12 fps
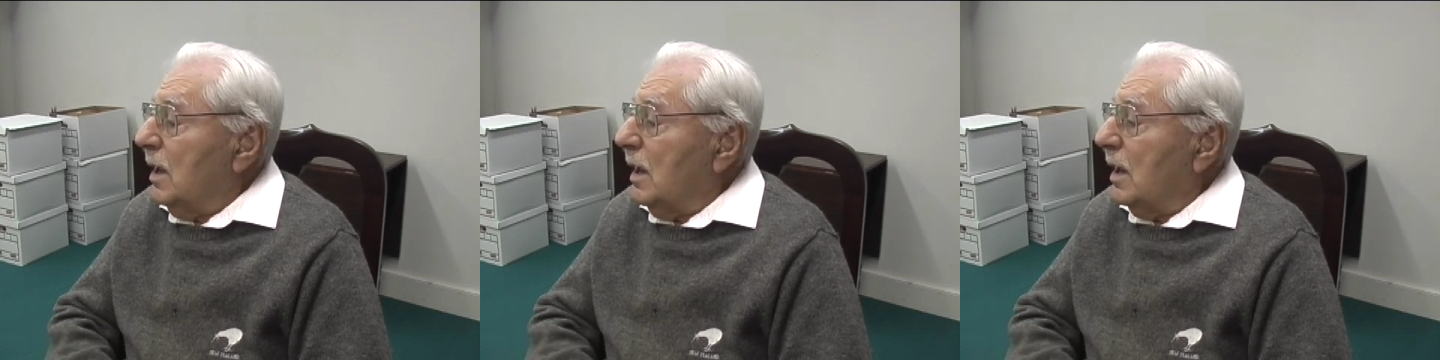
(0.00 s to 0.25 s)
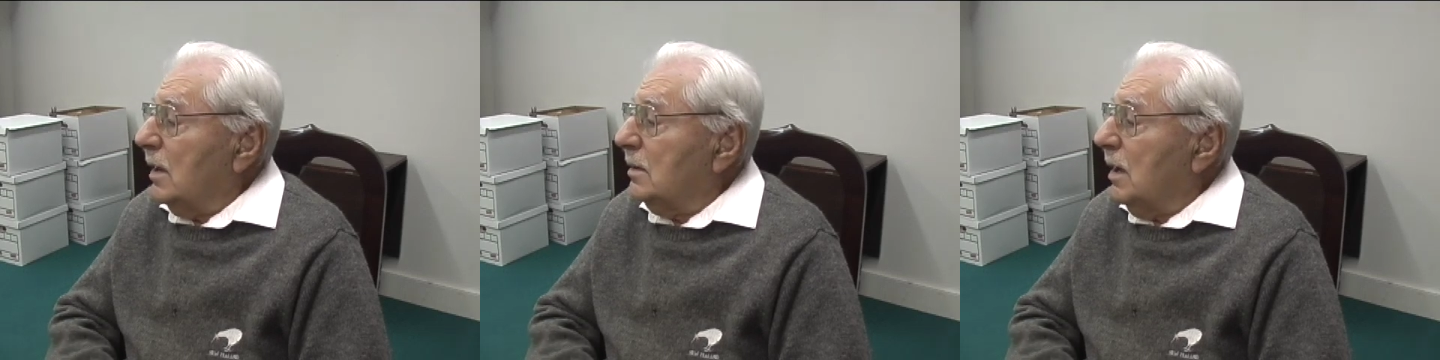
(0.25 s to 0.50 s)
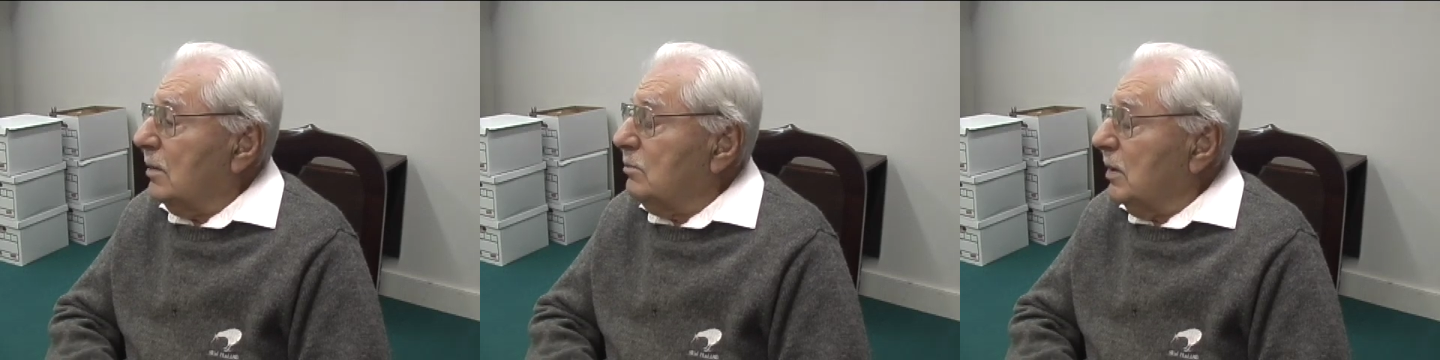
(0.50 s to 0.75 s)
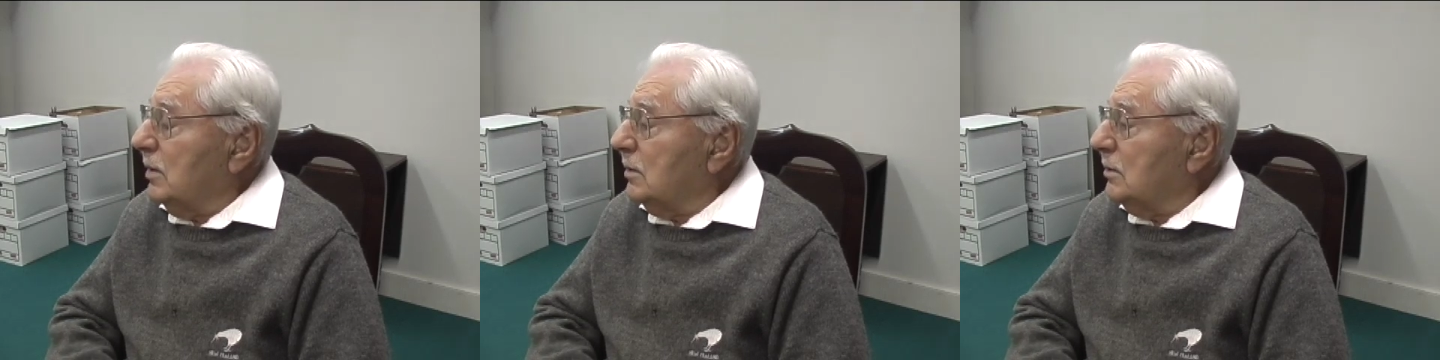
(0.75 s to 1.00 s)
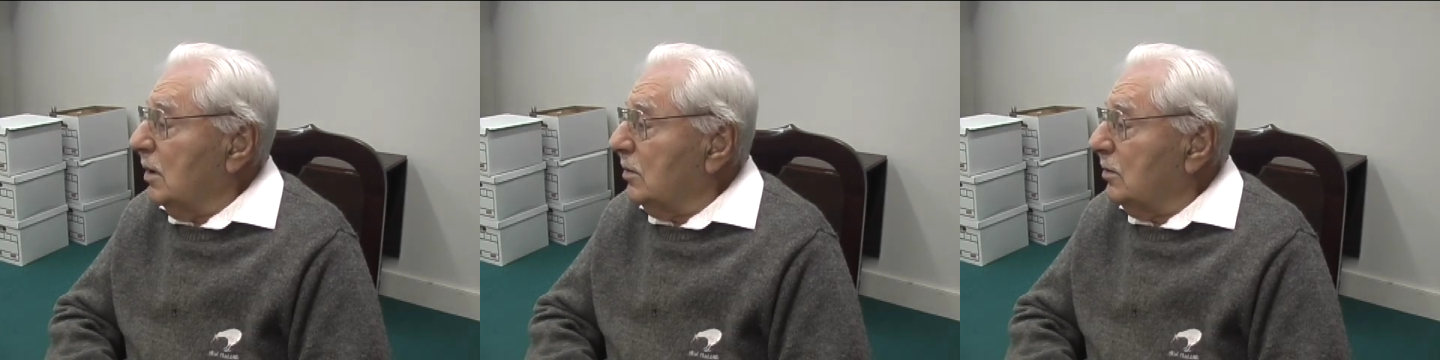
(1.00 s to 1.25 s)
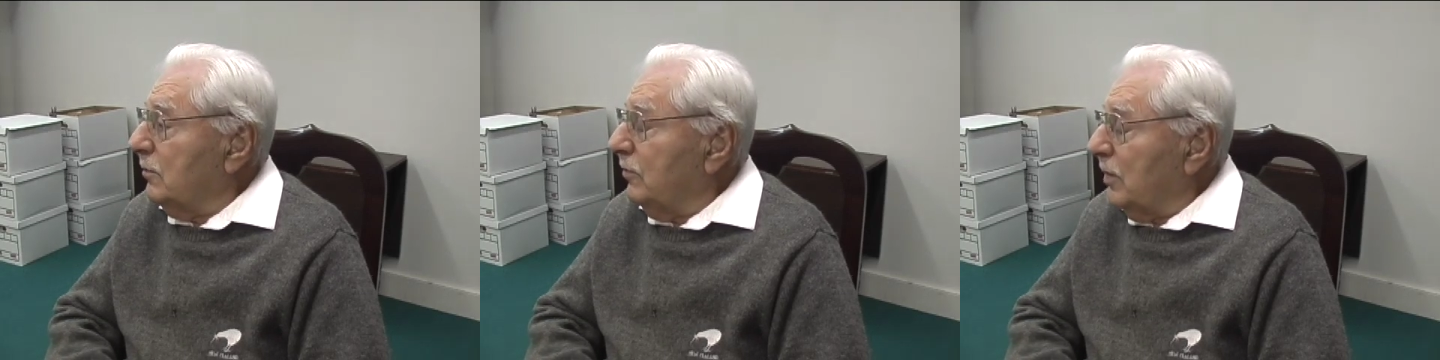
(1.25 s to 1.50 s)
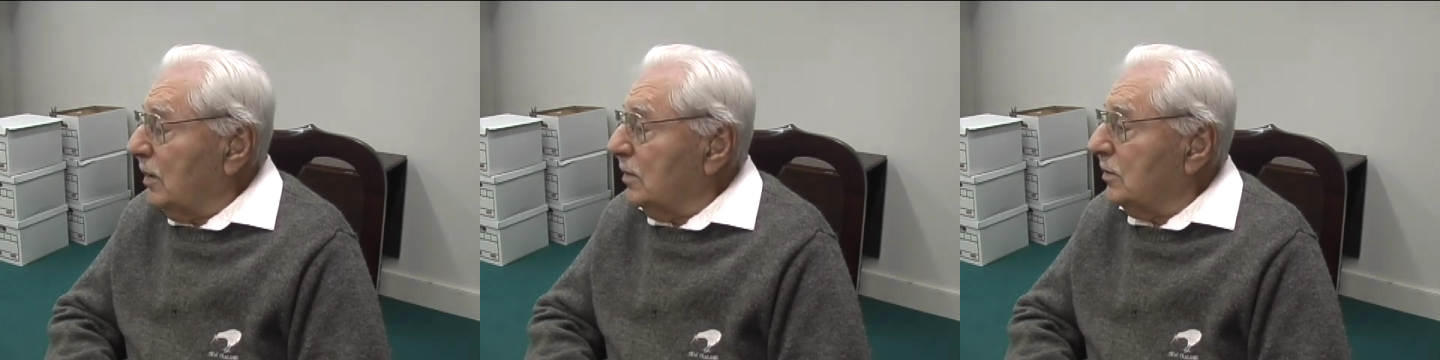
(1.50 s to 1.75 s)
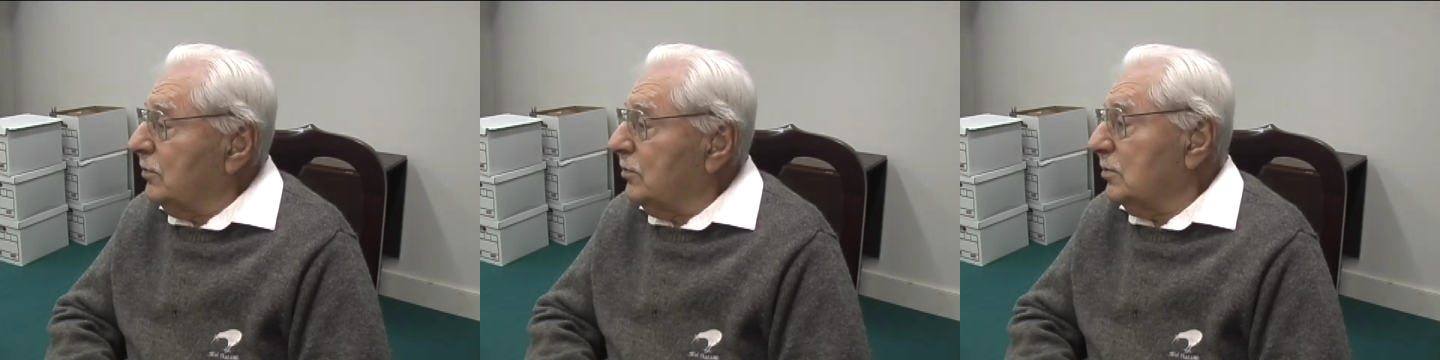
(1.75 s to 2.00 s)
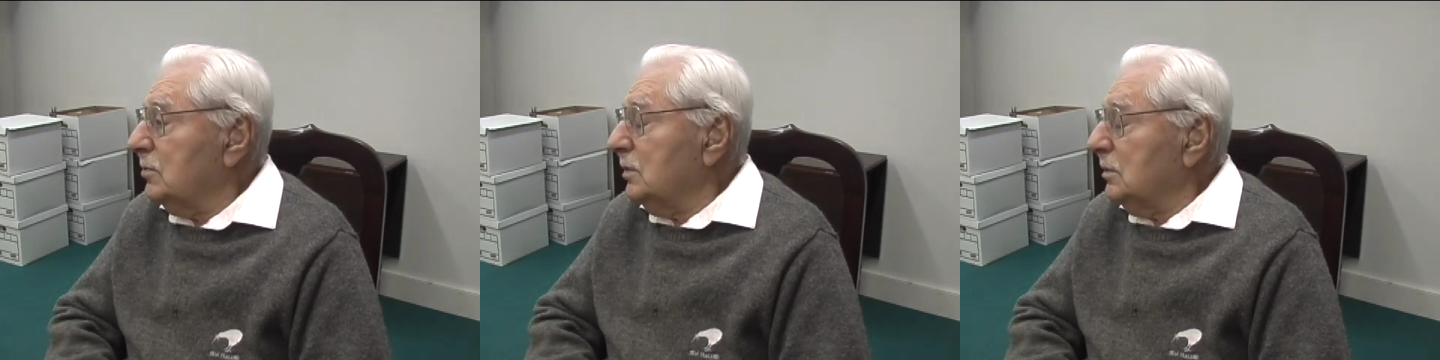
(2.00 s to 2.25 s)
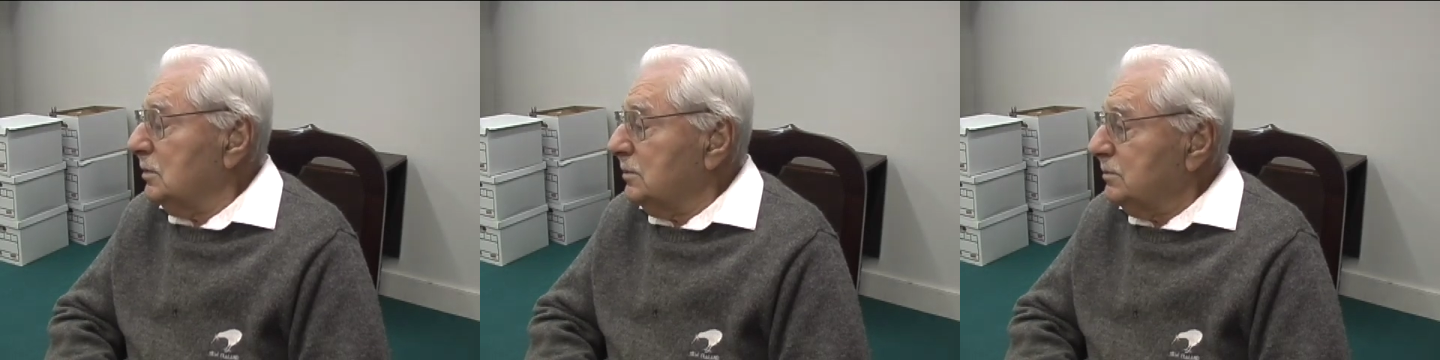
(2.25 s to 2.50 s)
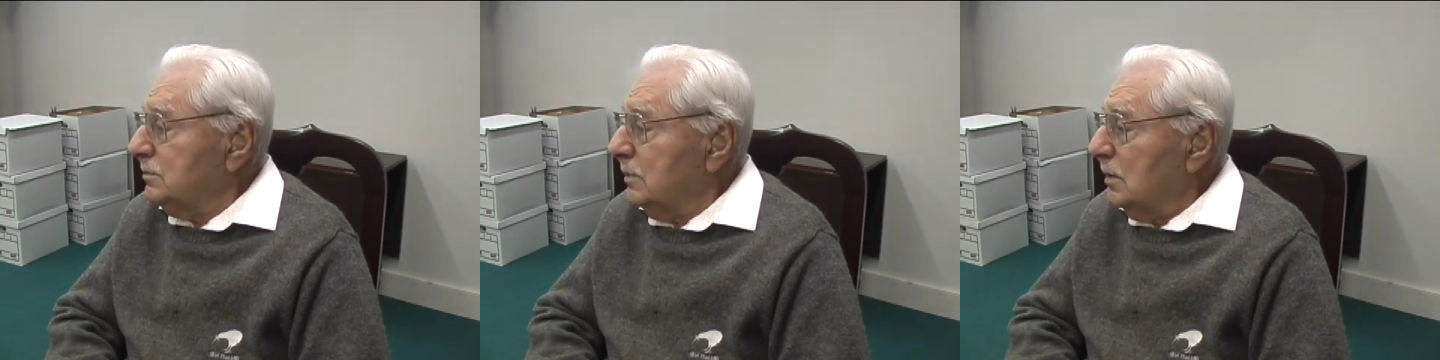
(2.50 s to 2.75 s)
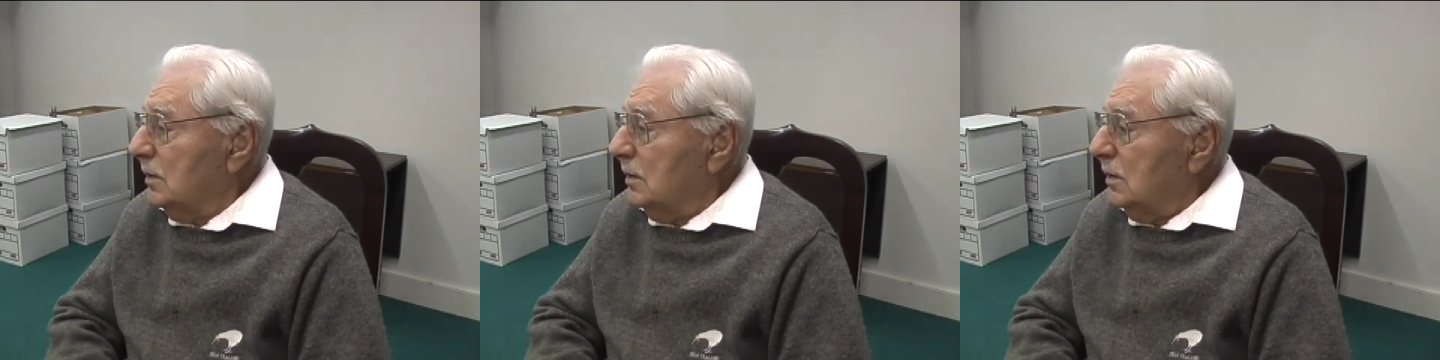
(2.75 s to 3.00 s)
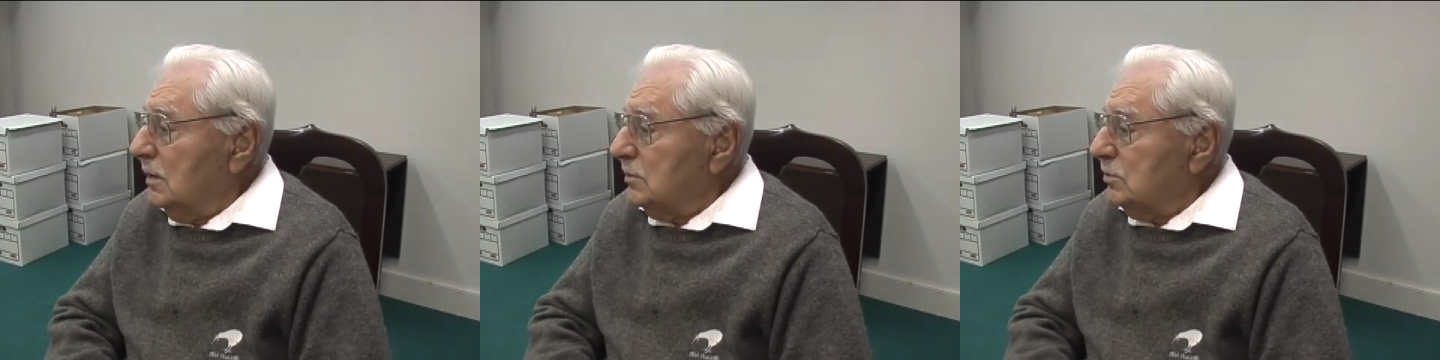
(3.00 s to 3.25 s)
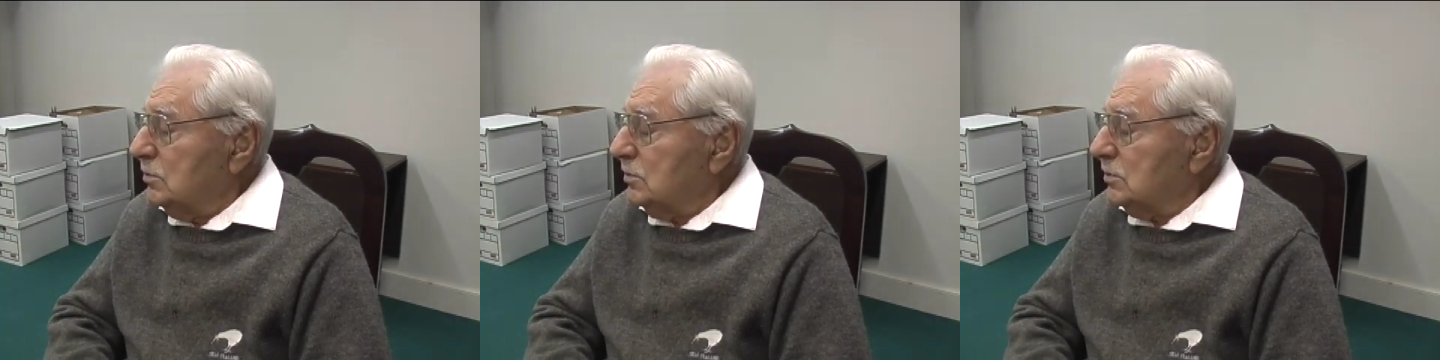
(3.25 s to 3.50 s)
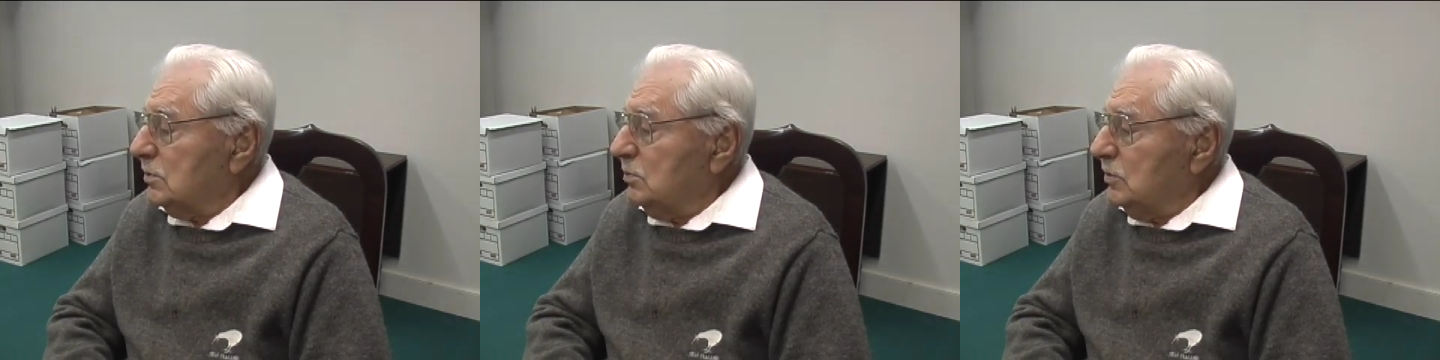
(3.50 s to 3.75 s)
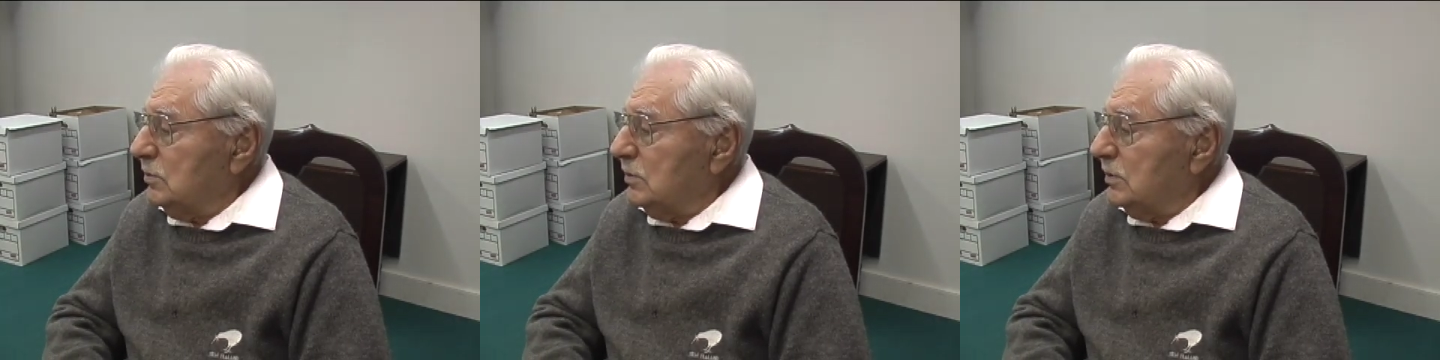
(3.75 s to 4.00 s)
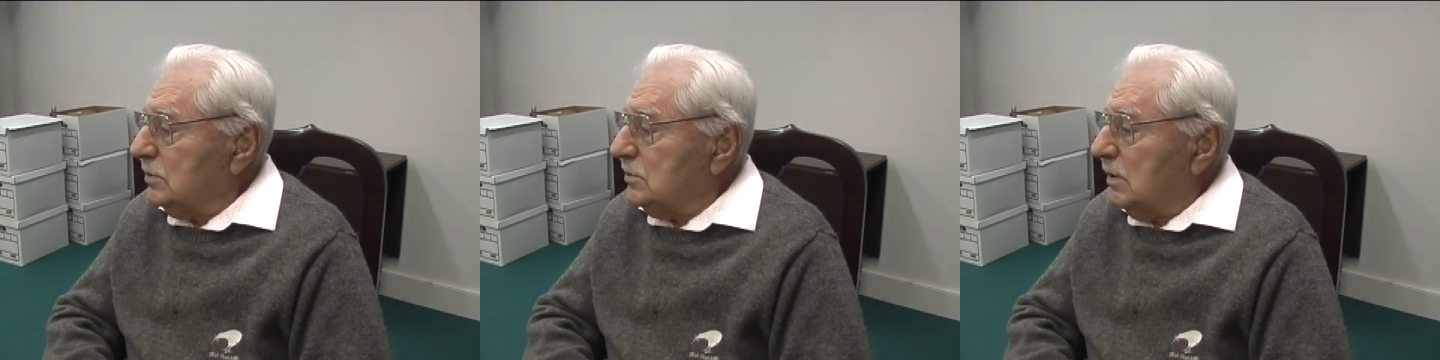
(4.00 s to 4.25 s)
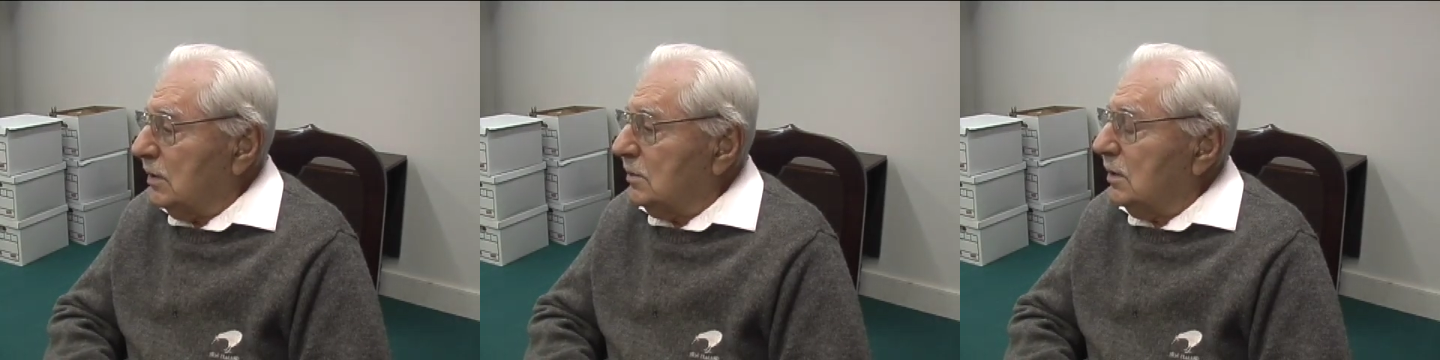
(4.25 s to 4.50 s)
And I met another fella through the Jewish Community Center.